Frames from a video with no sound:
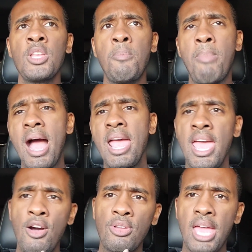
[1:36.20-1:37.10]
my
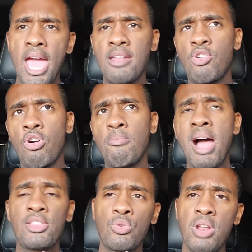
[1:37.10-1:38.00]
Hellcat or
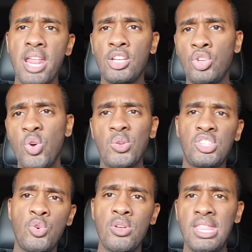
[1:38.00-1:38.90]
my 392 is
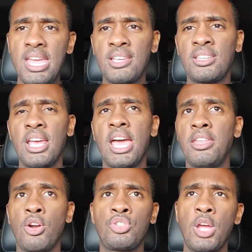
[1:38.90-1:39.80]
doing this, and
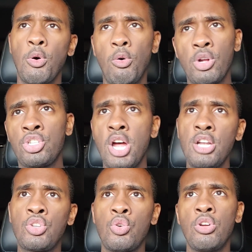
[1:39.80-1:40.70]
they're going to say, well, what's
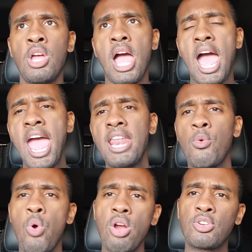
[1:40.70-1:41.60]
done to it? I had
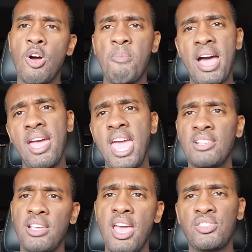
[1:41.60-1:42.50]
it worked on by
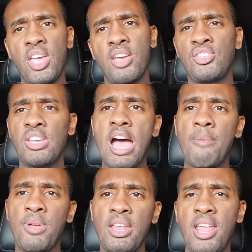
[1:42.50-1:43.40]
XXX
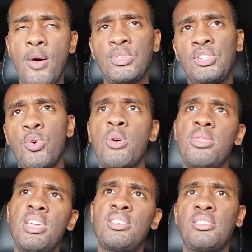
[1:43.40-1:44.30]
shop, and now it's
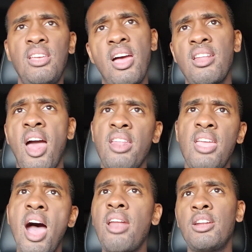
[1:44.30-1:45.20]
doing this, yada
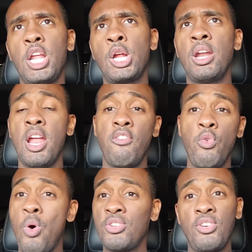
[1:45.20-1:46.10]
yada yada, and
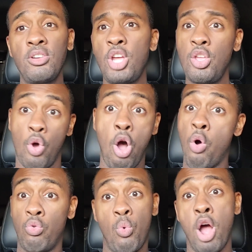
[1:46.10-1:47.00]
everyone's going to tell you,
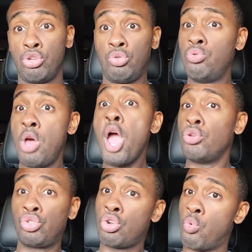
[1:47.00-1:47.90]
oh, why'd you do
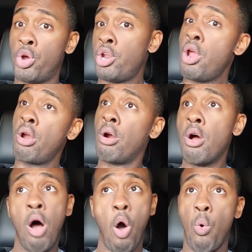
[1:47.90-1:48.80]
that? You should have went here.
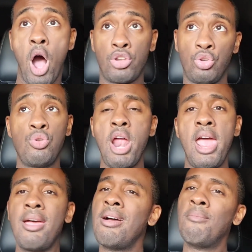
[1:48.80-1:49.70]
Oh, why'd you do that?